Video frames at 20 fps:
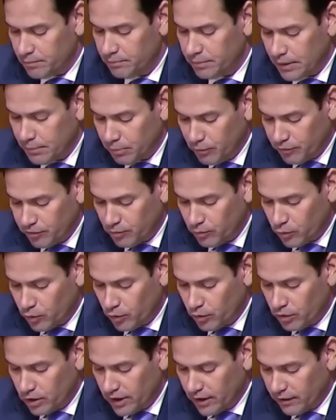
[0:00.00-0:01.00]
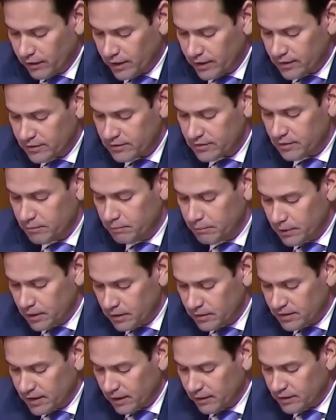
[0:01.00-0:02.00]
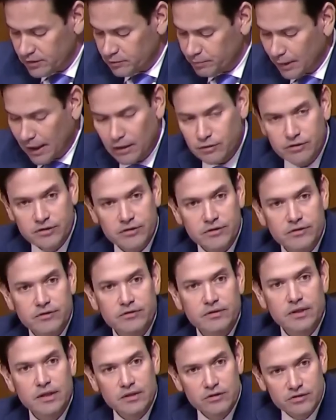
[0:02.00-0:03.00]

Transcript: people from rural areas, military spouses,